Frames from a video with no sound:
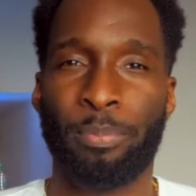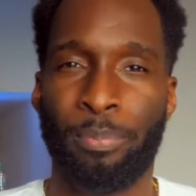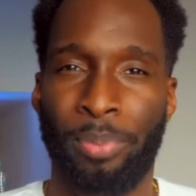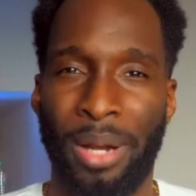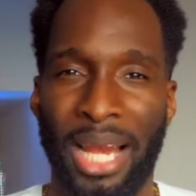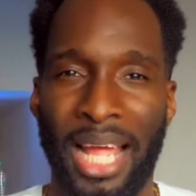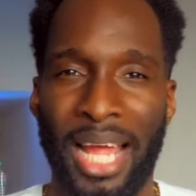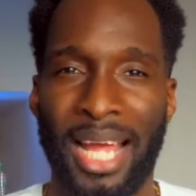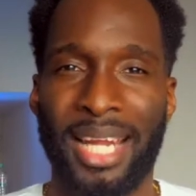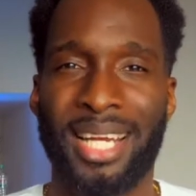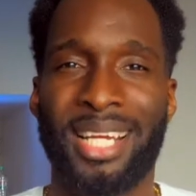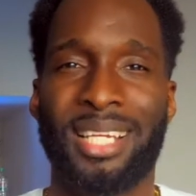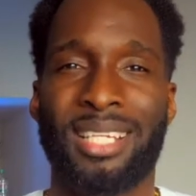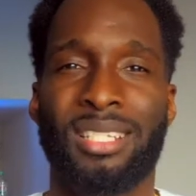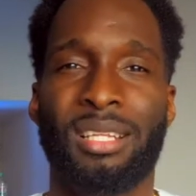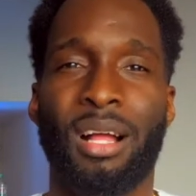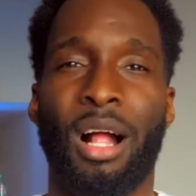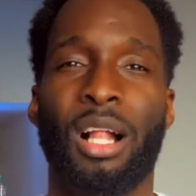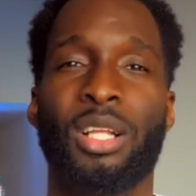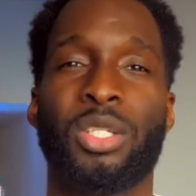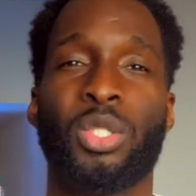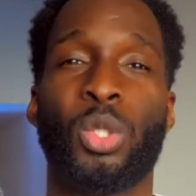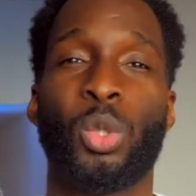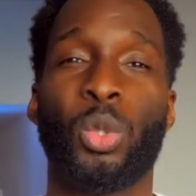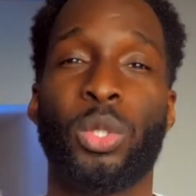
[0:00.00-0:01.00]
plan is
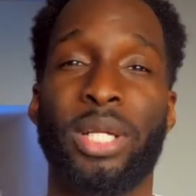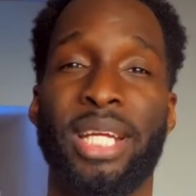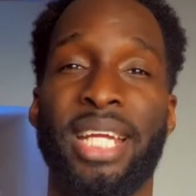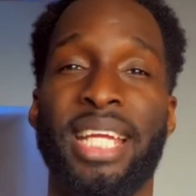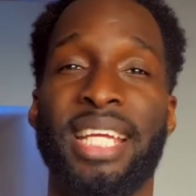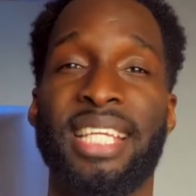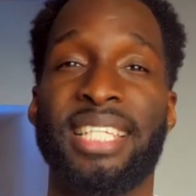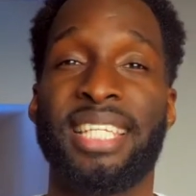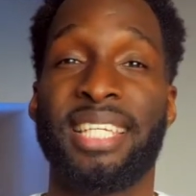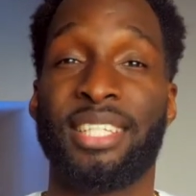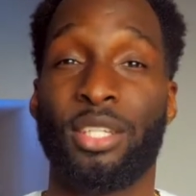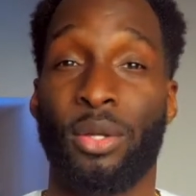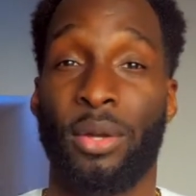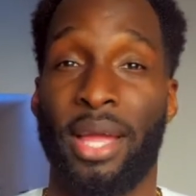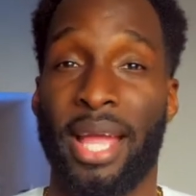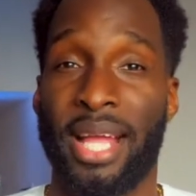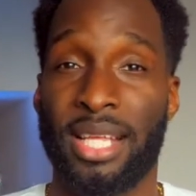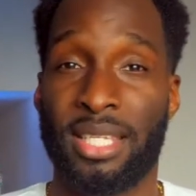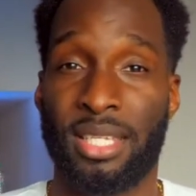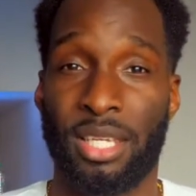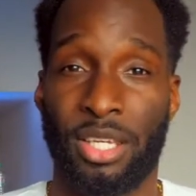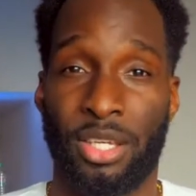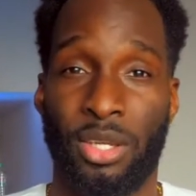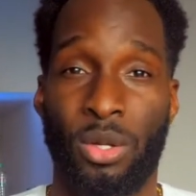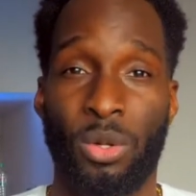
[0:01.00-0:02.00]
also easy to
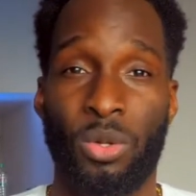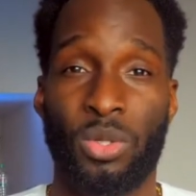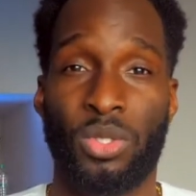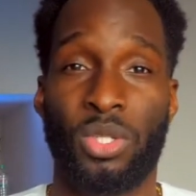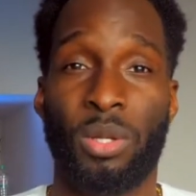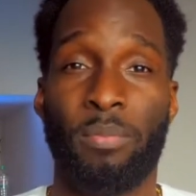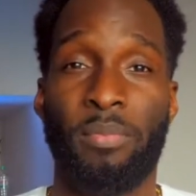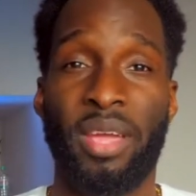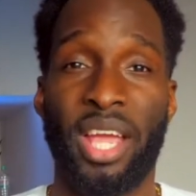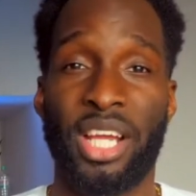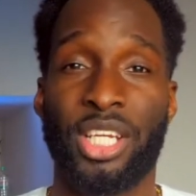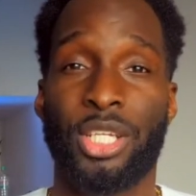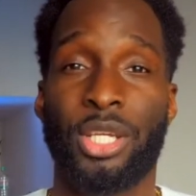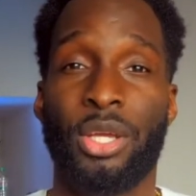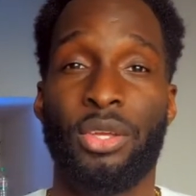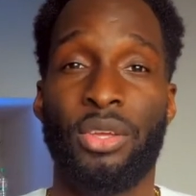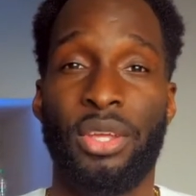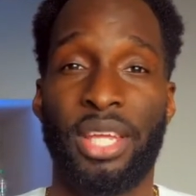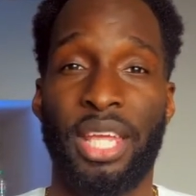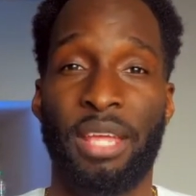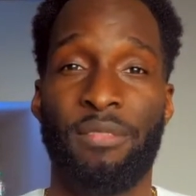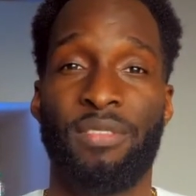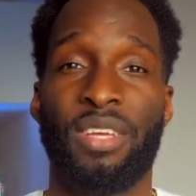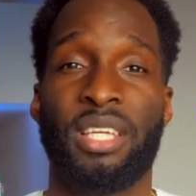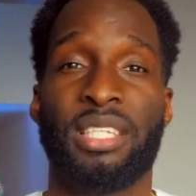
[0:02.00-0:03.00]
execute, so make sure you
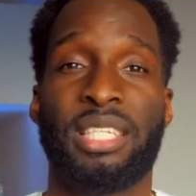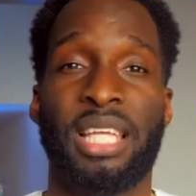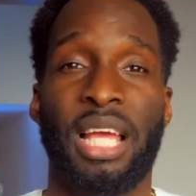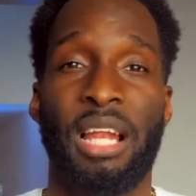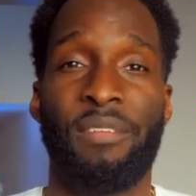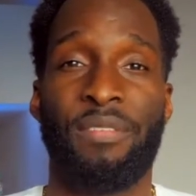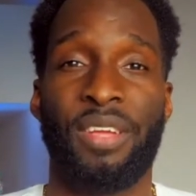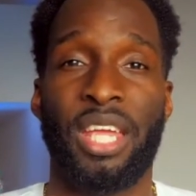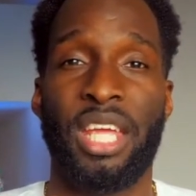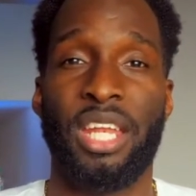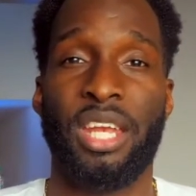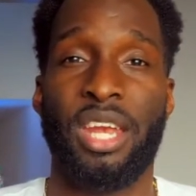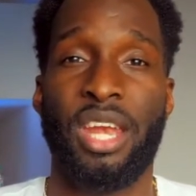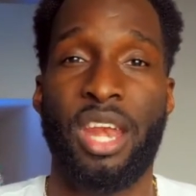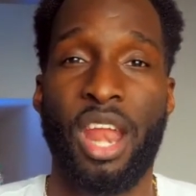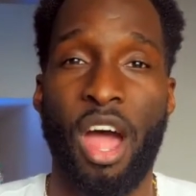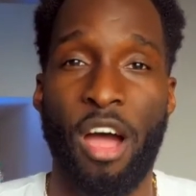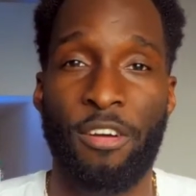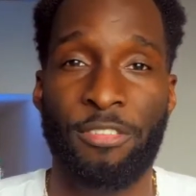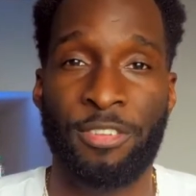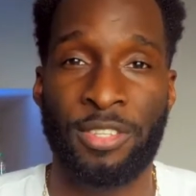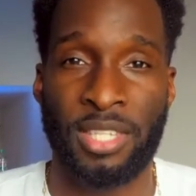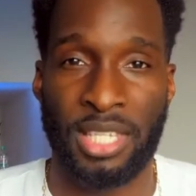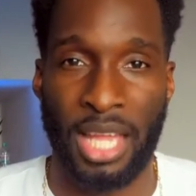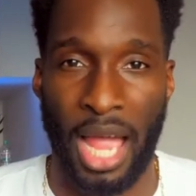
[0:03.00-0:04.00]
give yourself
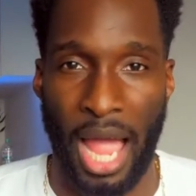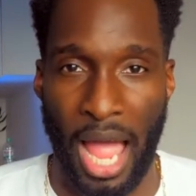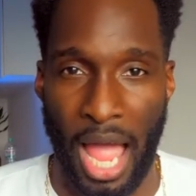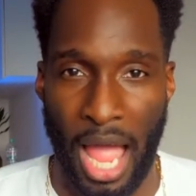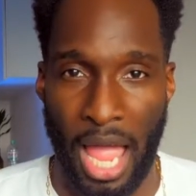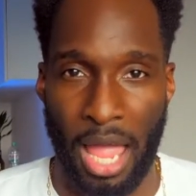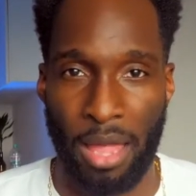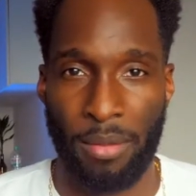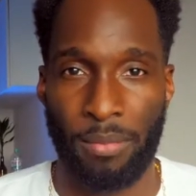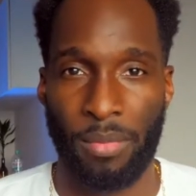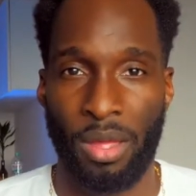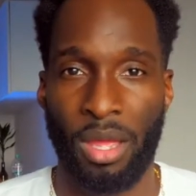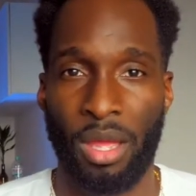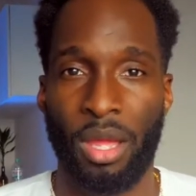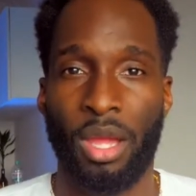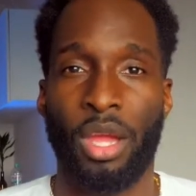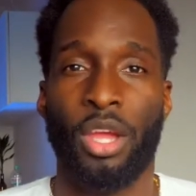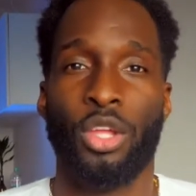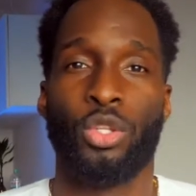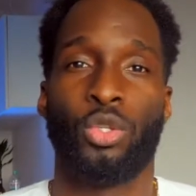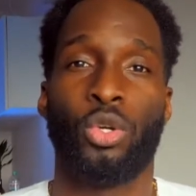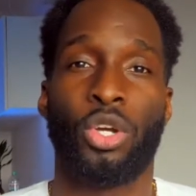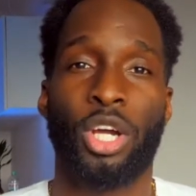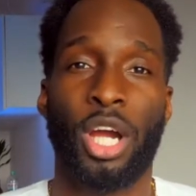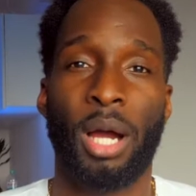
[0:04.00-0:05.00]
enough time
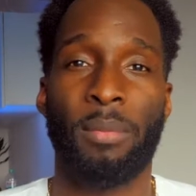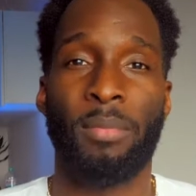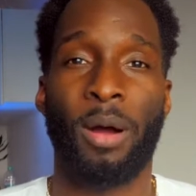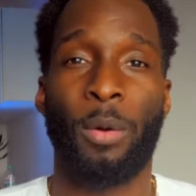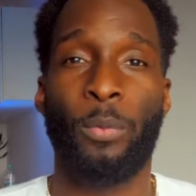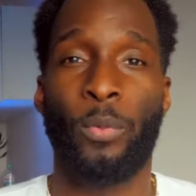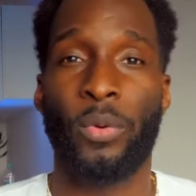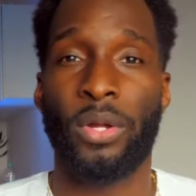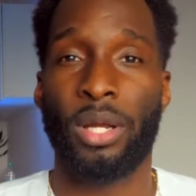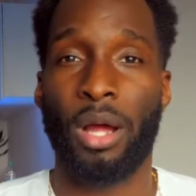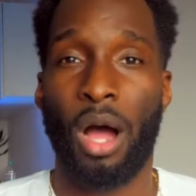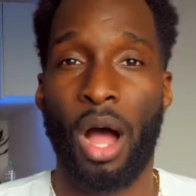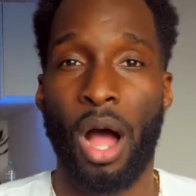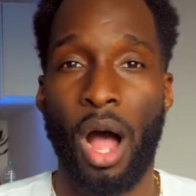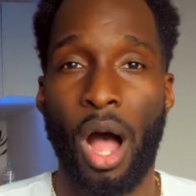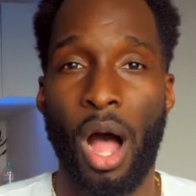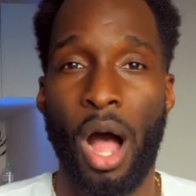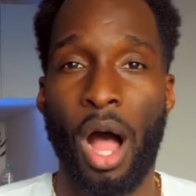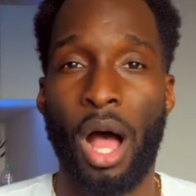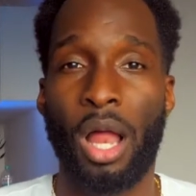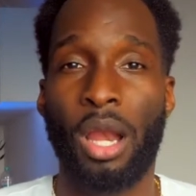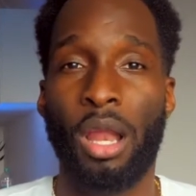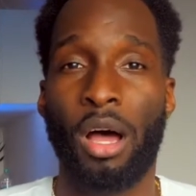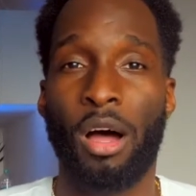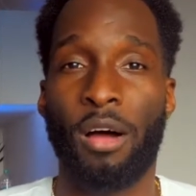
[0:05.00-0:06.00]
to come up with
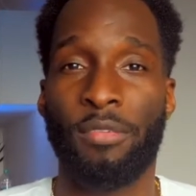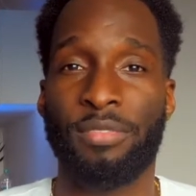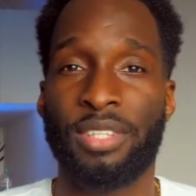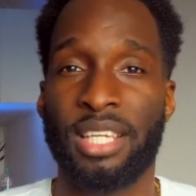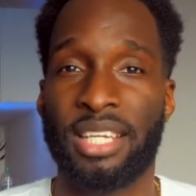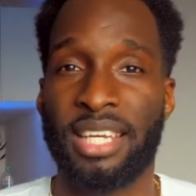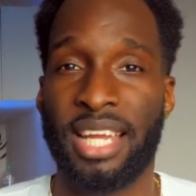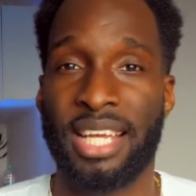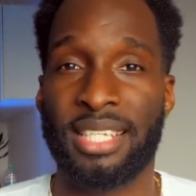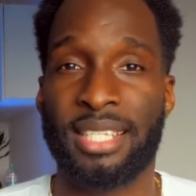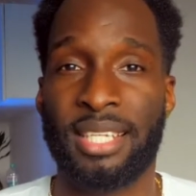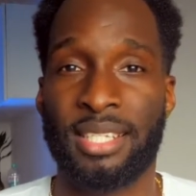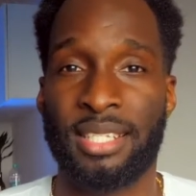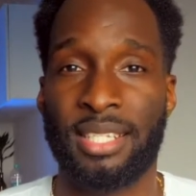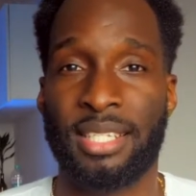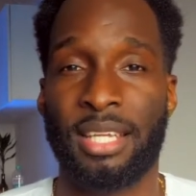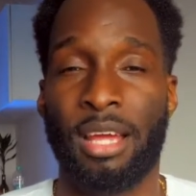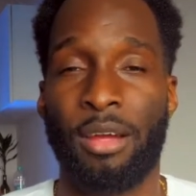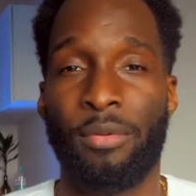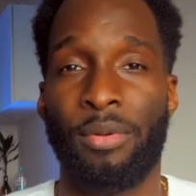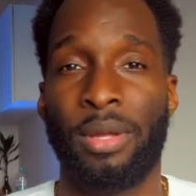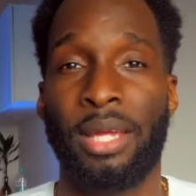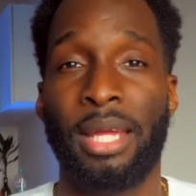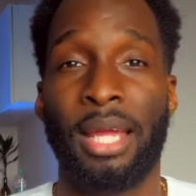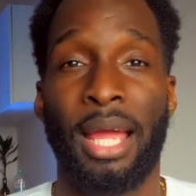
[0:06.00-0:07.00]
all of the
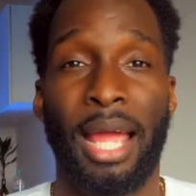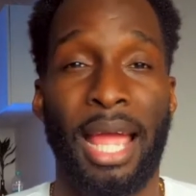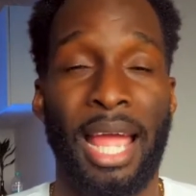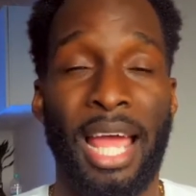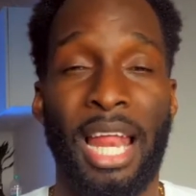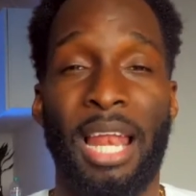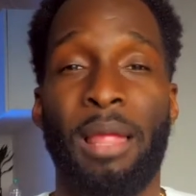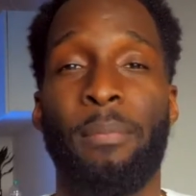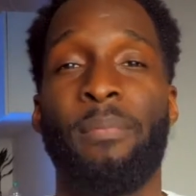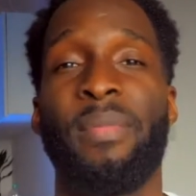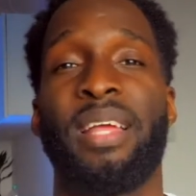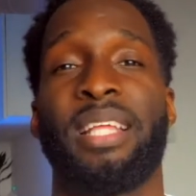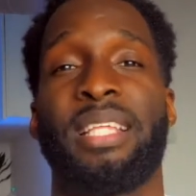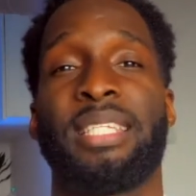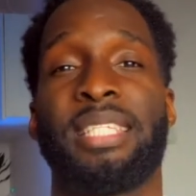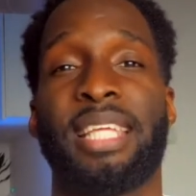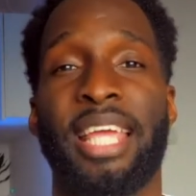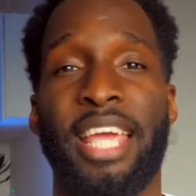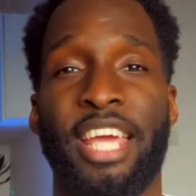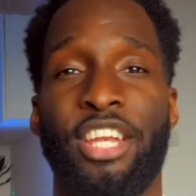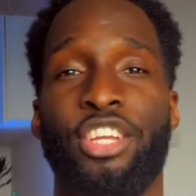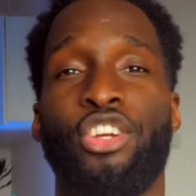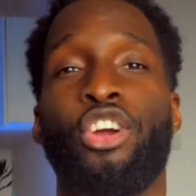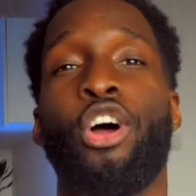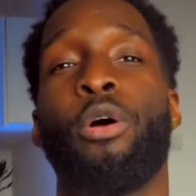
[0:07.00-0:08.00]
necessary elements
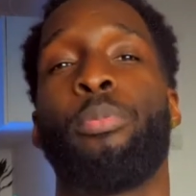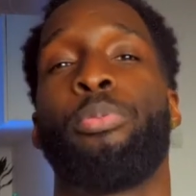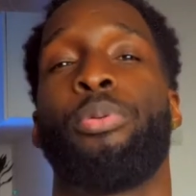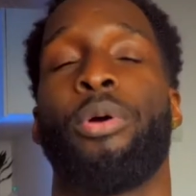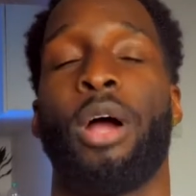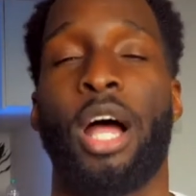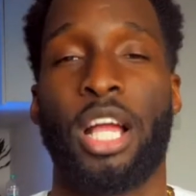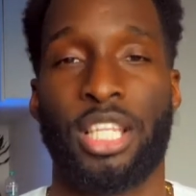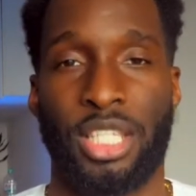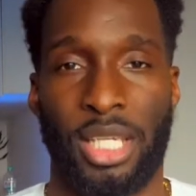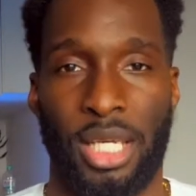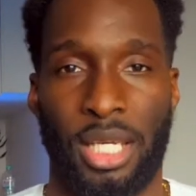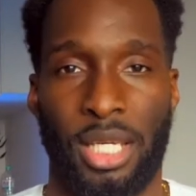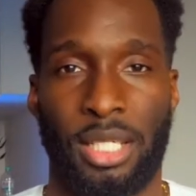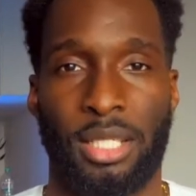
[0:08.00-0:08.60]
in your project.